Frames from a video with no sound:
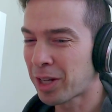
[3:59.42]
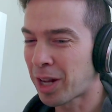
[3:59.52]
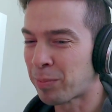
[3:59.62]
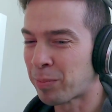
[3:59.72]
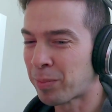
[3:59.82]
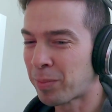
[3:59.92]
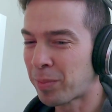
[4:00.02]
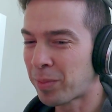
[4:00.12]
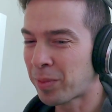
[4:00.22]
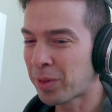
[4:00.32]

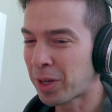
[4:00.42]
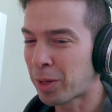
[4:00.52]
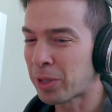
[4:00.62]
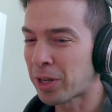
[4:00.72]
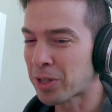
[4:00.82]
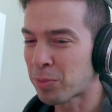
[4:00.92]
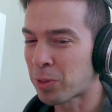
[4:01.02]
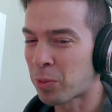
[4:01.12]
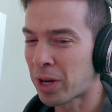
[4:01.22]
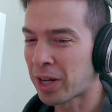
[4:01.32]
I'll be honest
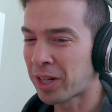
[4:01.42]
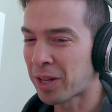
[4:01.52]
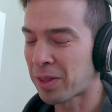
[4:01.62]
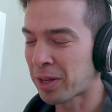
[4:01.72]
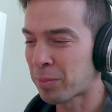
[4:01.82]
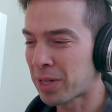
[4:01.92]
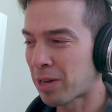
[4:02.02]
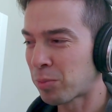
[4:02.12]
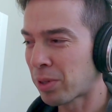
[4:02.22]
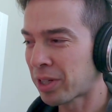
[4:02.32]
about why I think I'm
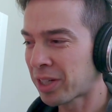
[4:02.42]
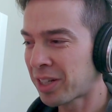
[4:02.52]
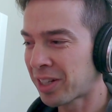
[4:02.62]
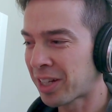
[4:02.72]
downplaying it.